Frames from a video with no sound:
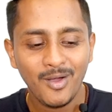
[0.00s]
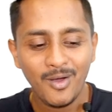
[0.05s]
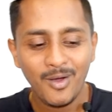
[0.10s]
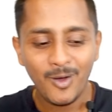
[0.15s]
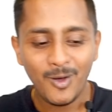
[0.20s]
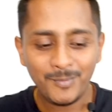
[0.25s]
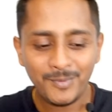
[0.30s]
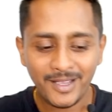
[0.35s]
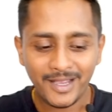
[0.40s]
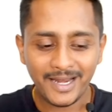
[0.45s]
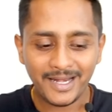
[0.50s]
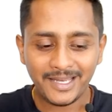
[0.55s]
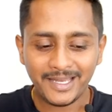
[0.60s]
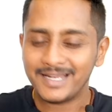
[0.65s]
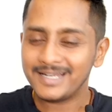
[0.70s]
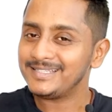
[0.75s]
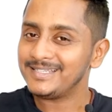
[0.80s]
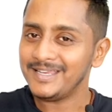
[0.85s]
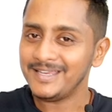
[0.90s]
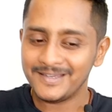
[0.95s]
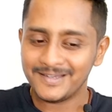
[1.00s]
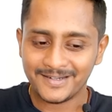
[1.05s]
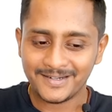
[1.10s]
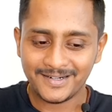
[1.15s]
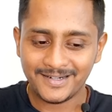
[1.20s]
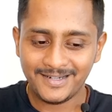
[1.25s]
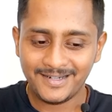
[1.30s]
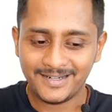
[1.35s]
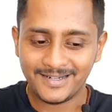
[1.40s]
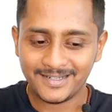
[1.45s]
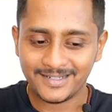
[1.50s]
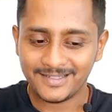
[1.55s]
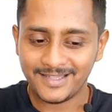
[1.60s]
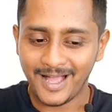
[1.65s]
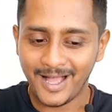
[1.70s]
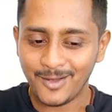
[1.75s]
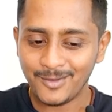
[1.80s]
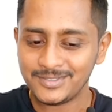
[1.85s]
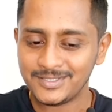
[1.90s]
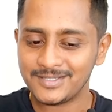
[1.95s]
Hope you are getting it. See here, the
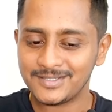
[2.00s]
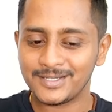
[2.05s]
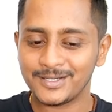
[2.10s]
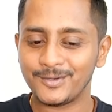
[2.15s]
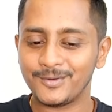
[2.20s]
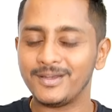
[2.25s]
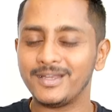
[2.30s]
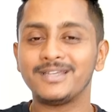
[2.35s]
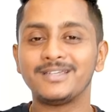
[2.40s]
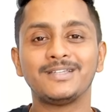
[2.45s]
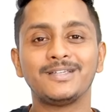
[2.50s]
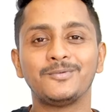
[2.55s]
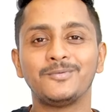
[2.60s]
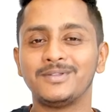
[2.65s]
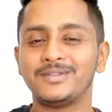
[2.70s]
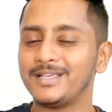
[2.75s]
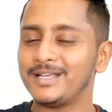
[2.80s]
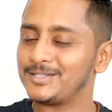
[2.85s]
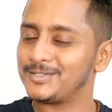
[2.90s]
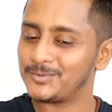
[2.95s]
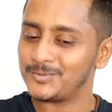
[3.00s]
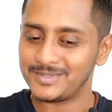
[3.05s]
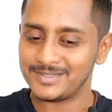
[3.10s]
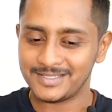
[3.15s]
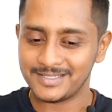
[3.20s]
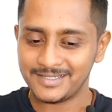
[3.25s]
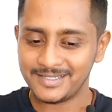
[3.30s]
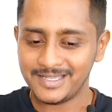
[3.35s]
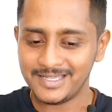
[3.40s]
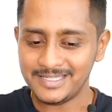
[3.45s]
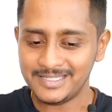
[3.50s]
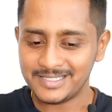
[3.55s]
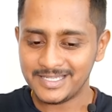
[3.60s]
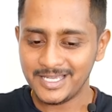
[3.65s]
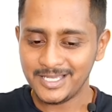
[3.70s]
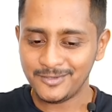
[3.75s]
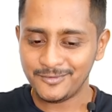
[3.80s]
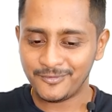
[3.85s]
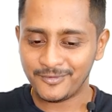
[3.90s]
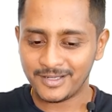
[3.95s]
house is decorated with exquisite taste.
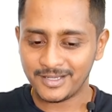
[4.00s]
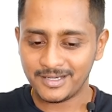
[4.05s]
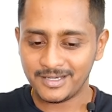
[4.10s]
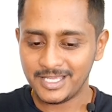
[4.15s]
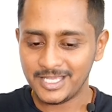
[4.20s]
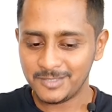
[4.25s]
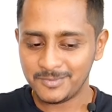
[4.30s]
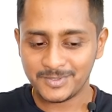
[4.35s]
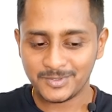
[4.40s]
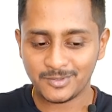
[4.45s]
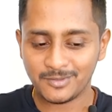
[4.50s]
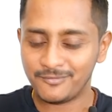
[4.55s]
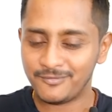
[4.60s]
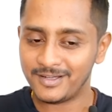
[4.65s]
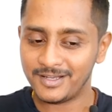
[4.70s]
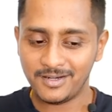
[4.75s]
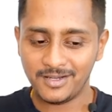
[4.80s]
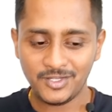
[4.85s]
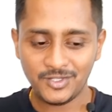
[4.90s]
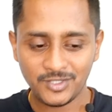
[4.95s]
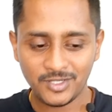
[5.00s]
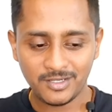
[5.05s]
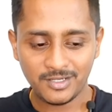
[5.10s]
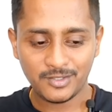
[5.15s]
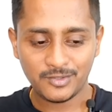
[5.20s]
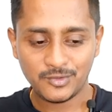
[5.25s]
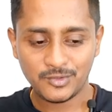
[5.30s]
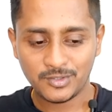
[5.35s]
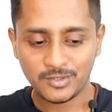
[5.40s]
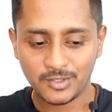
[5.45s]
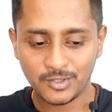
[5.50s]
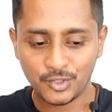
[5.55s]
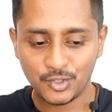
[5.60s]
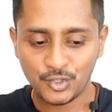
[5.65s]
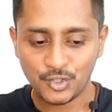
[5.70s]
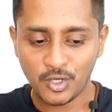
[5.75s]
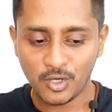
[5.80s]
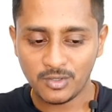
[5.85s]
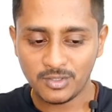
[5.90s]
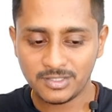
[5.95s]
Each piece of furniture is
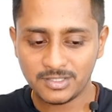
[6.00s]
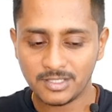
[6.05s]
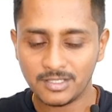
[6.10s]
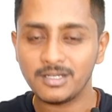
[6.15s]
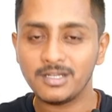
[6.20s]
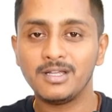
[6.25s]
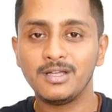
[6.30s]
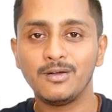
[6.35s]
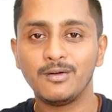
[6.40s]
chosen.